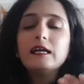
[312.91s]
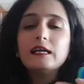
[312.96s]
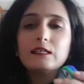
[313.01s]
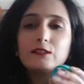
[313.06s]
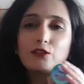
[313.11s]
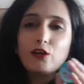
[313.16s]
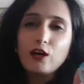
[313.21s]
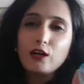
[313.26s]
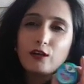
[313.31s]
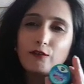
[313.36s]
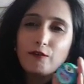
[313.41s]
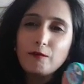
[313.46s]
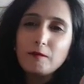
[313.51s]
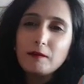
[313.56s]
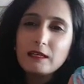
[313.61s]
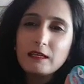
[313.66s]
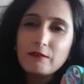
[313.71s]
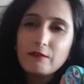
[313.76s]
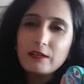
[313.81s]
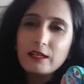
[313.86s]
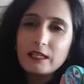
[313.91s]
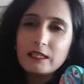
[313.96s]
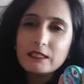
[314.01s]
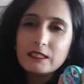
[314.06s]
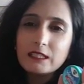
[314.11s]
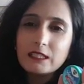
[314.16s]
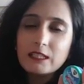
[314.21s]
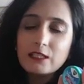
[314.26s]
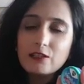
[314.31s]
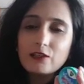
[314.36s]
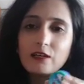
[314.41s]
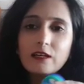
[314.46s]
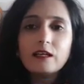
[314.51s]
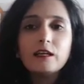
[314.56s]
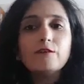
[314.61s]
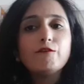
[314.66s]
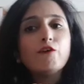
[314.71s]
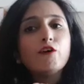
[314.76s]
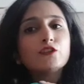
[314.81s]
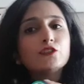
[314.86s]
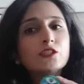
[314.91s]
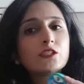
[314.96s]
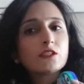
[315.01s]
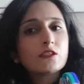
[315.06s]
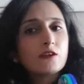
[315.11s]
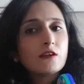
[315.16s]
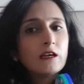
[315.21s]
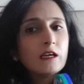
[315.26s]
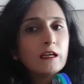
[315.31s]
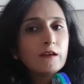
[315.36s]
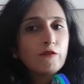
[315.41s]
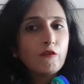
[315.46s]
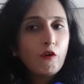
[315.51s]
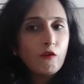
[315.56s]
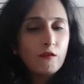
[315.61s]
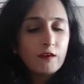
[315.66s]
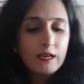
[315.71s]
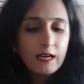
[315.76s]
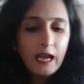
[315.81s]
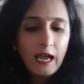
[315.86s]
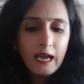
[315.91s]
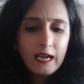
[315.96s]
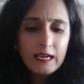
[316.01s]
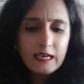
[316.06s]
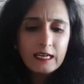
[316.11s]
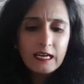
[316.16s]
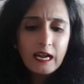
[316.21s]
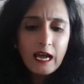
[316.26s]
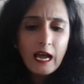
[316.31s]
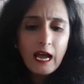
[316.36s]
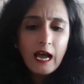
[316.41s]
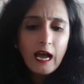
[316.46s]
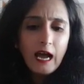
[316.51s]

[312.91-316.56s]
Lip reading: a sort of a bit of an instant relief or just a relief overnight.